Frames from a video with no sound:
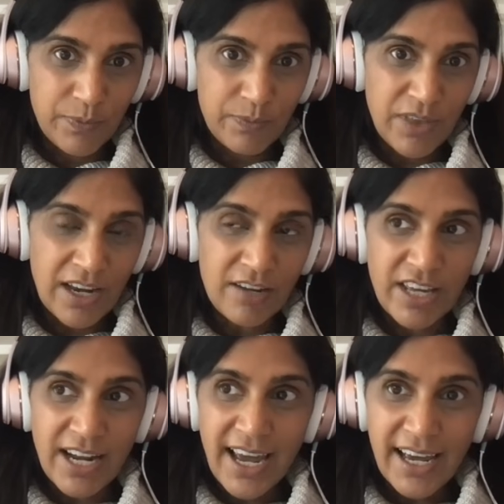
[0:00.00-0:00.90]
think of
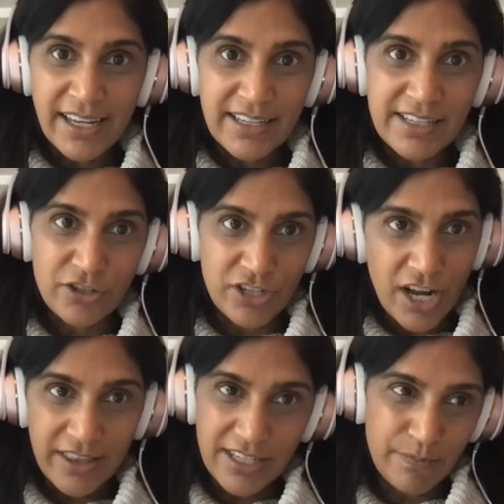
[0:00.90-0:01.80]
it as there's
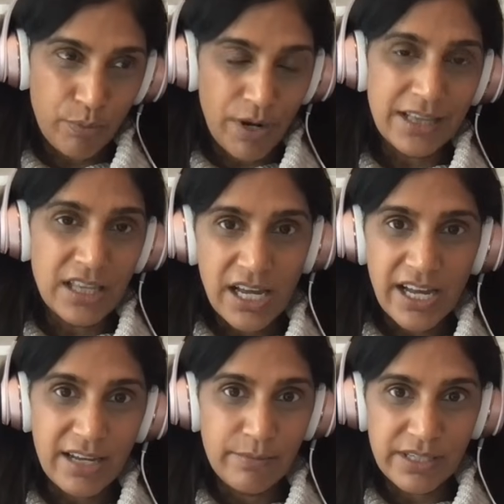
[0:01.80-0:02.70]
not this bright
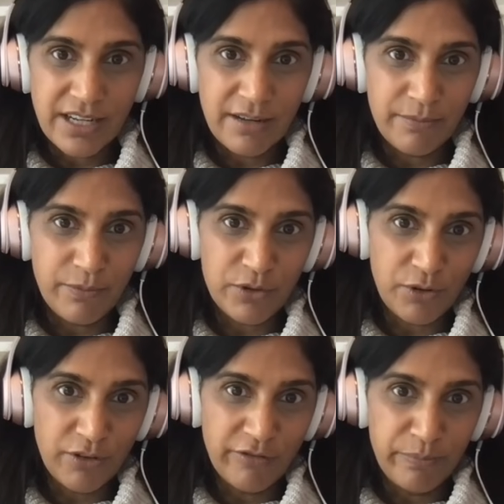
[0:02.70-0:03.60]
line, but some
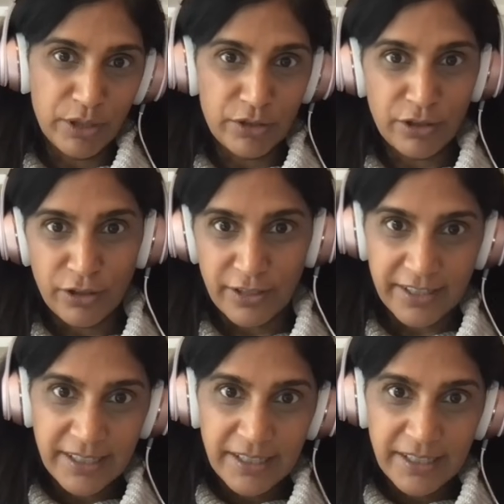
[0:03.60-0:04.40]
sort of blurred